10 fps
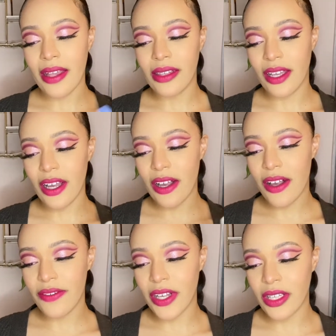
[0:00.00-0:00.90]

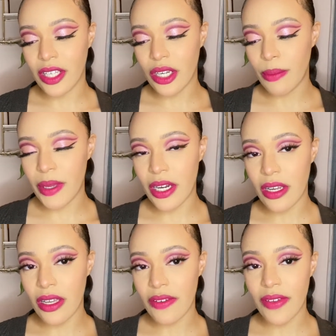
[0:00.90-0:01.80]
love a little bit
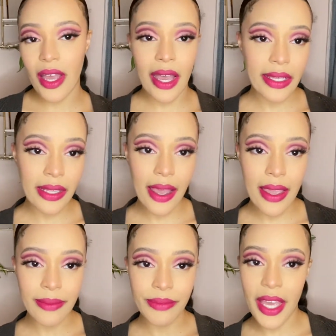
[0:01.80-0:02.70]
of highlight.